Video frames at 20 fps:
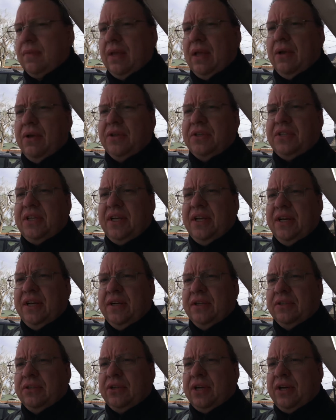I'm going to sit
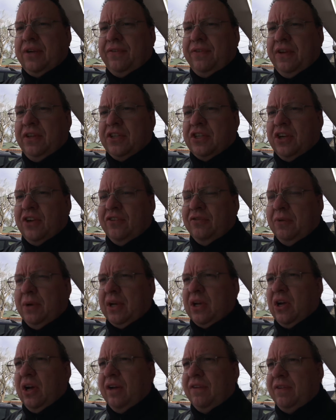here, try to finish off my
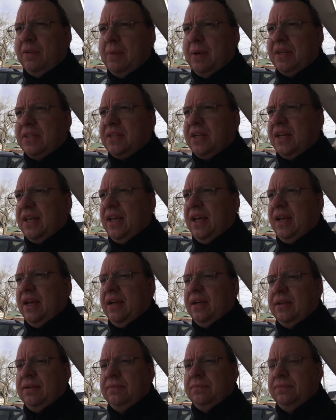coffee best I
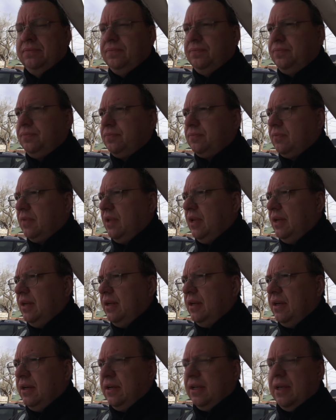can,
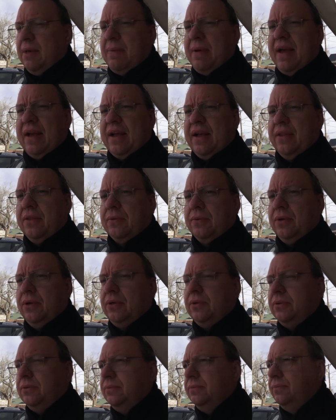and get back on the
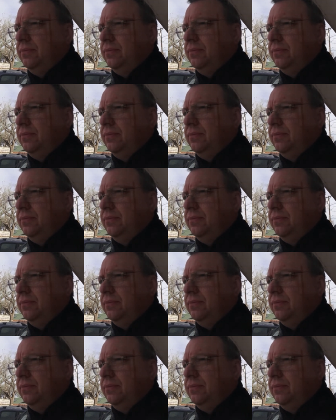road.